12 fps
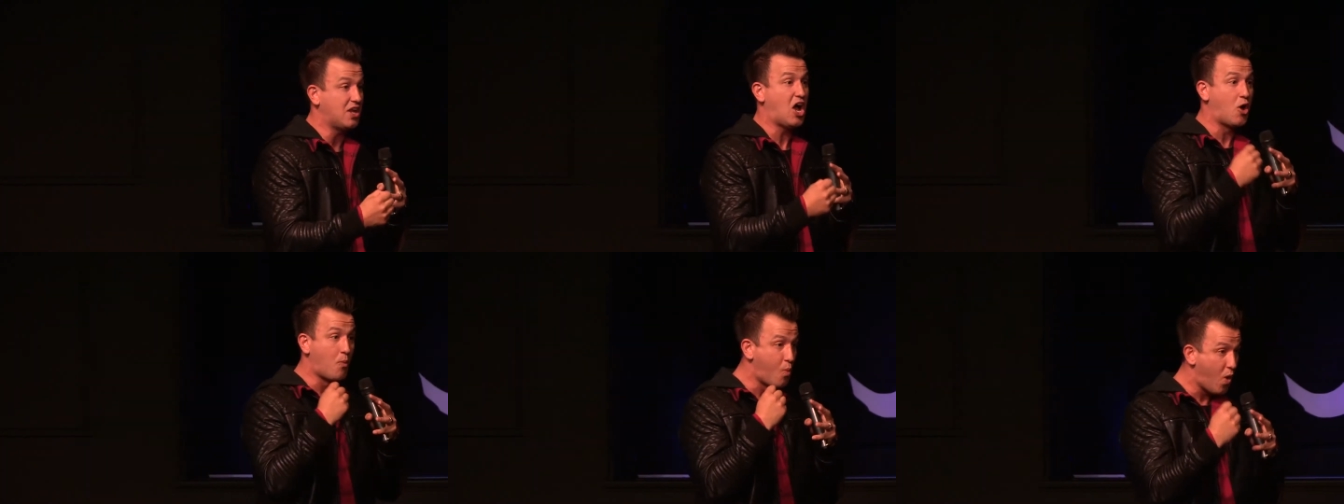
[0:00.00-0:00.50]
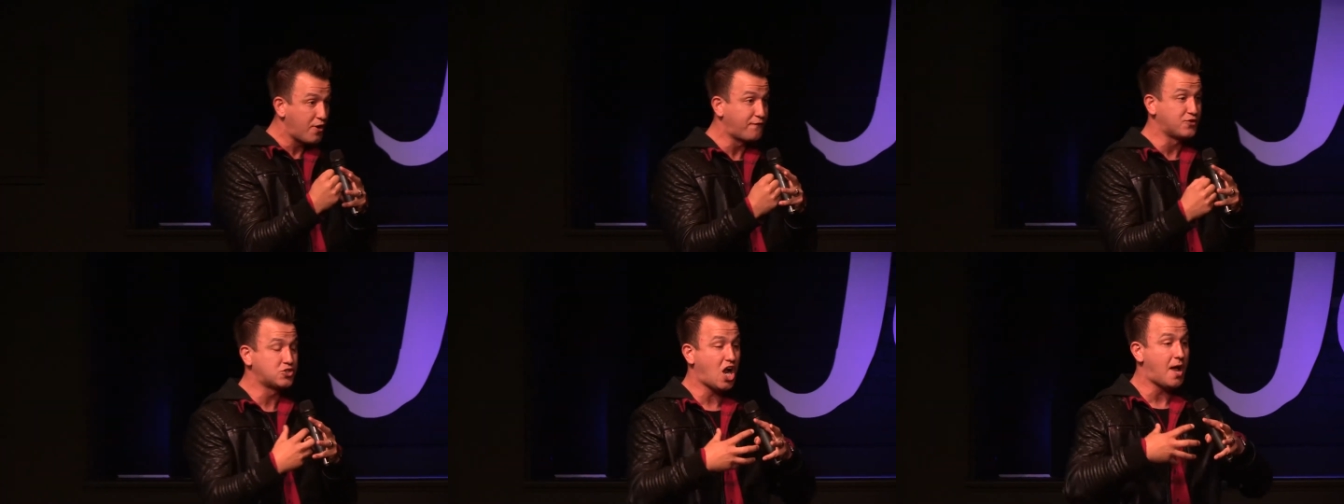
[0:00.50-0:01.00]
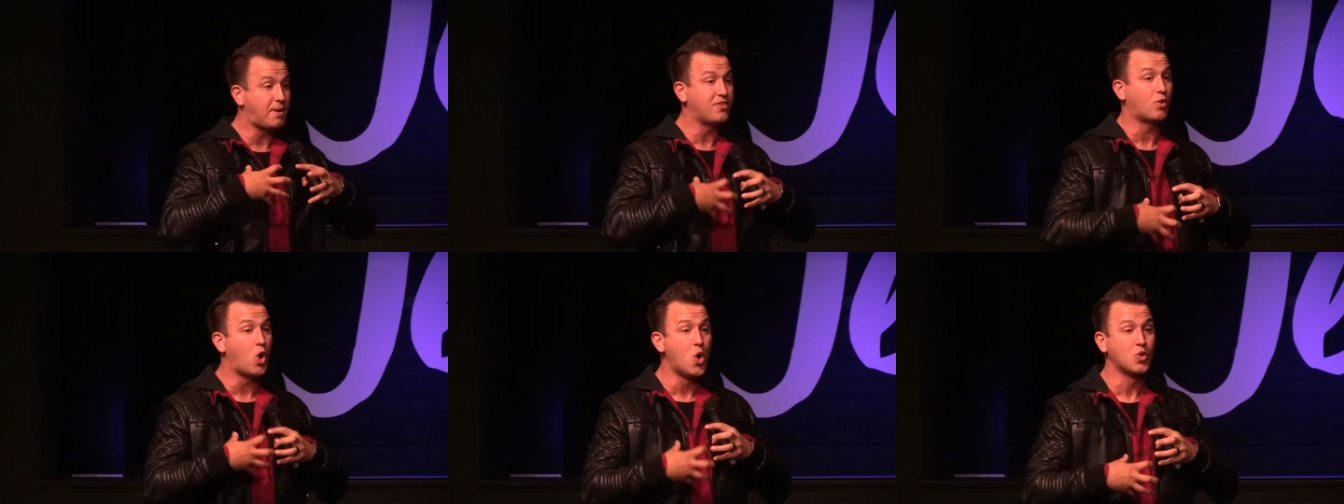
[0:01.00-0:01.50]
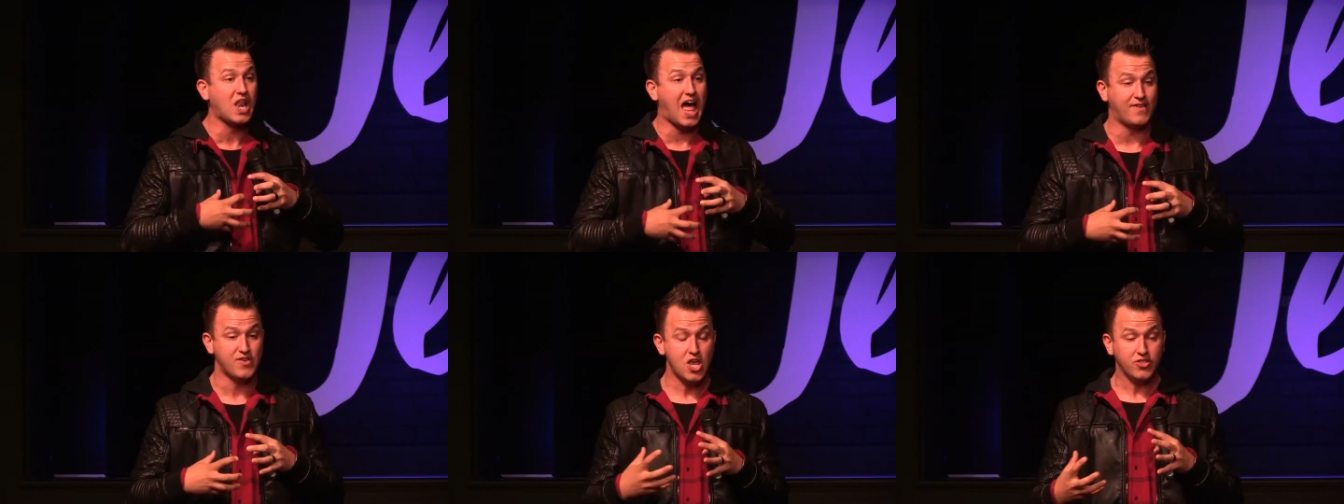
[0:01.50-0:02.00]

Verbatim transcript: a wonderful job on their own life.